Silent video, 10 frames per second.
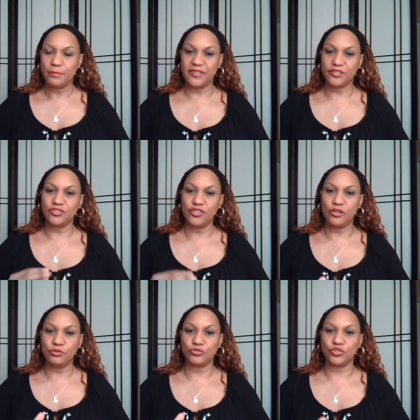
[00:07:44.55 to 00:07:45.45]
but there's
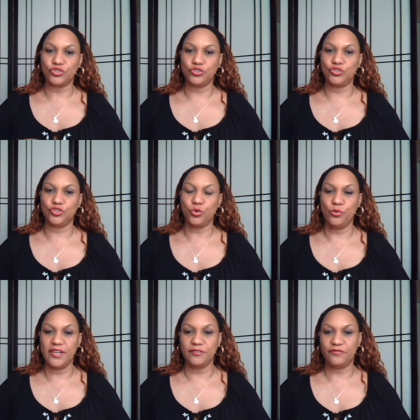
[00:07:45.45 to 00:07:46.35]
no
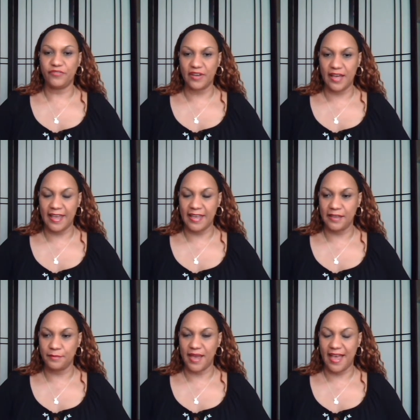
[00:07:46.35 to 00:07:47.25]
twin
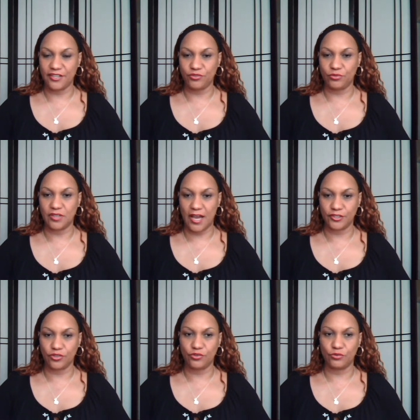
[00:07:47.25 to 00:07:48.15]
flame
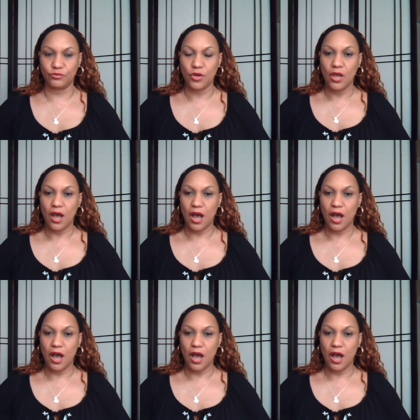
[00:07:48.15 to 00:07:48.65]
astrological